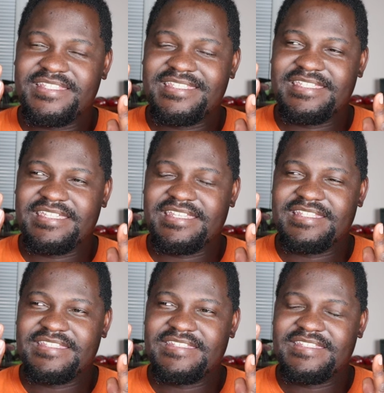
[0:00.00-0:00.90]

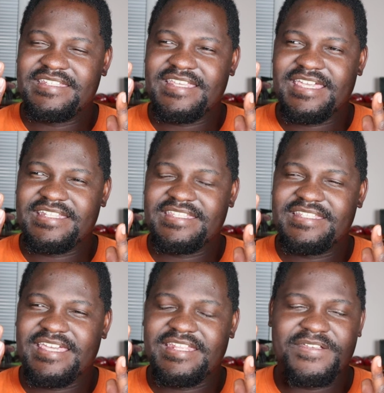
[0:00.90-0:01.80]
did. Did I?
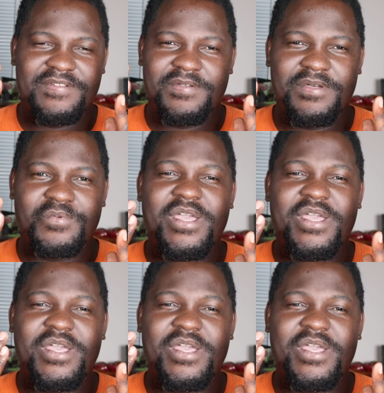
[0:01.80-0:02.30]
Did I? No, no.